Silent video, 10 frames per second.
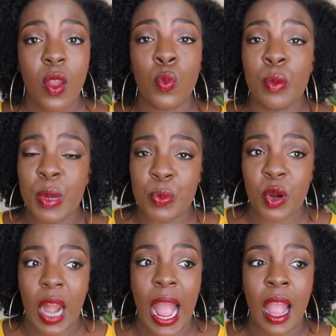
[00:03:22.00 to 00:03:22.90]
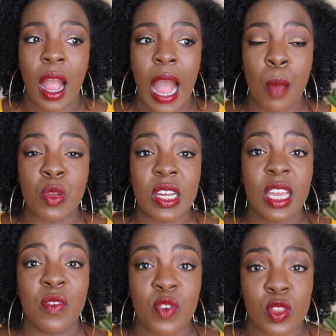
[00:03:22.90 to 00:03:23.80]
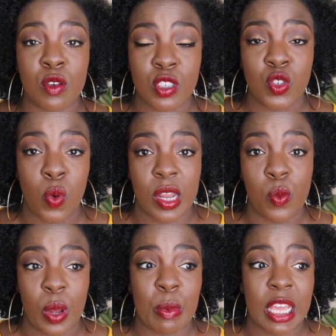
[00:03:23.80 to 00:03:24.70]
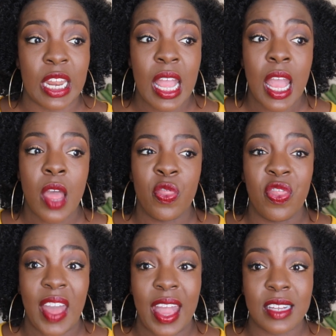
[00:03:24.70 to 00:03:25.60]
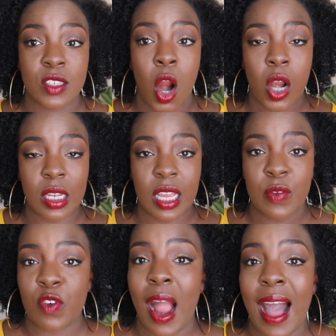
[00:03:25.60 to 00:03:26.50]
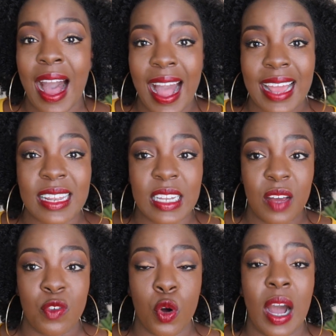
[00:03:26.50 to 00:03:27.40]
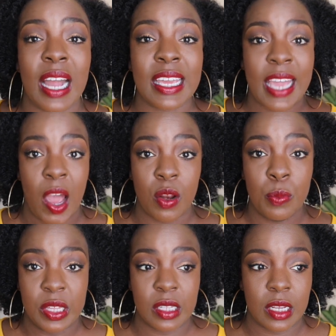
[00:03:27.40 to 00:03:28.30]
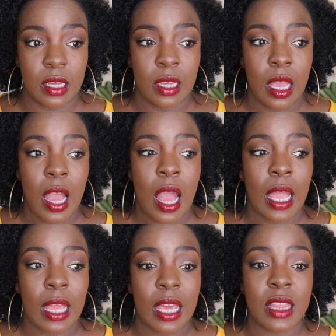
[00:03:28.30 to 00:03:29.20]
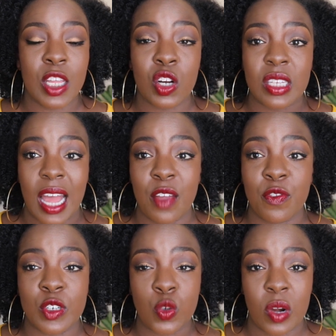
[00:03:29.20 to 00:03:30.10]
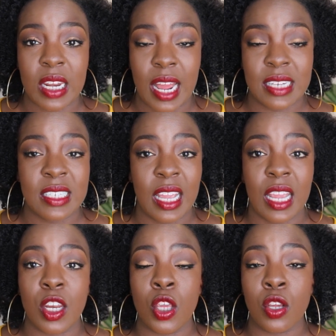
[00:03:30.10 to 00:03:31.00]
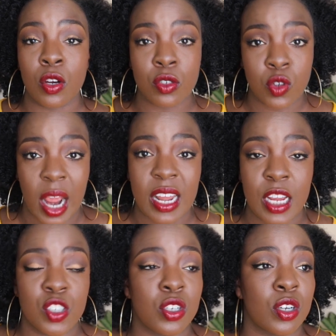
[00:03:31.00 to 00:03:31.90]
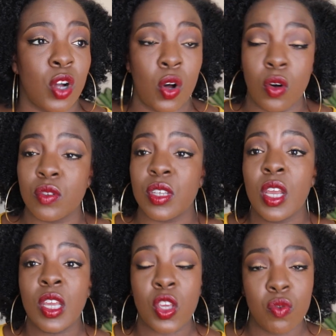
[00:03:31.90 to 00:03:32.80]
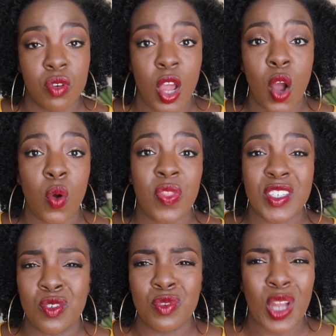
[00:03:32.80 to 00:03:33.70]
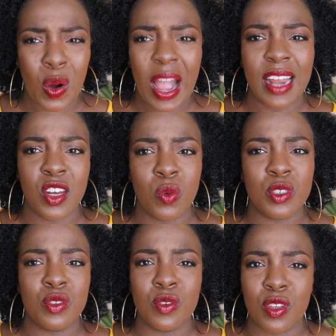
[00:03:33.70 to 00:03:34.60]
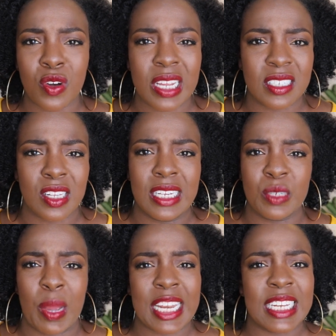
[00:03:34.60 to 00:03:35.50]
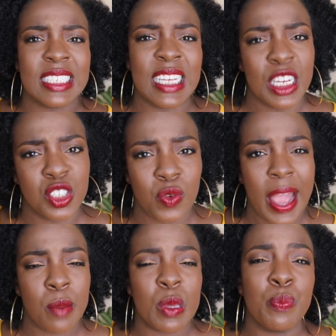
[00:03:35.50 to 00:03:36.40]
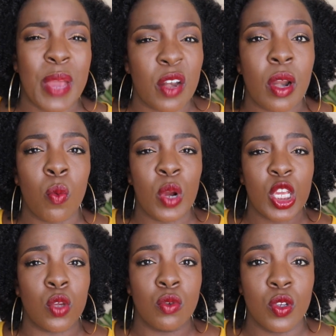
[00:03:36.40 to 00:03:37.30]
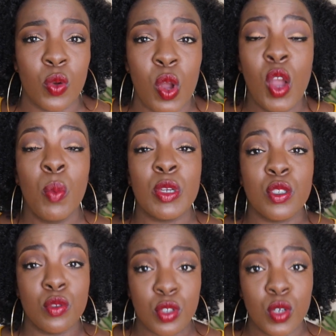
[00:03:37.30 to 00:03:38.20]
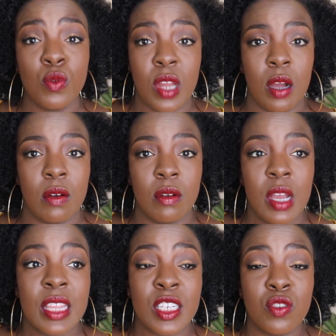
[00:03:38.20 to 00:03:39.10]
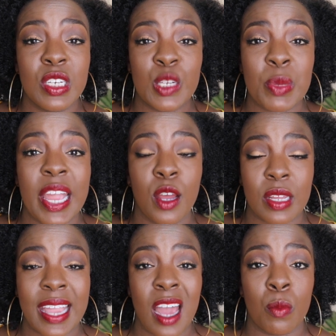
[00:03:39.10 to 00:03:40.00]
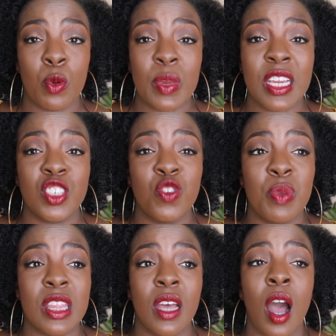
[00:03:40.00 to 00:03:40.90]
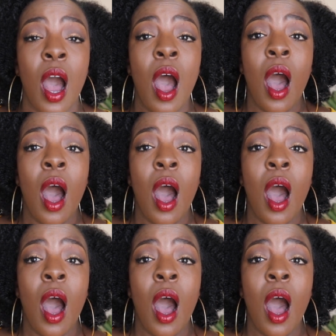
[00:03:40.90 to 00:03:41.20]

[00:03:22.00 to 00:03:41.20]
remember, I'm looking for those 20 women that are looking for high level accountability in their life for 2019. You're trying to hit your goals. You know that you know how to do what you do. You don't necessarily need somebody to teach you how to be better at what you do, but you do know that you need to be held accountable because you've been the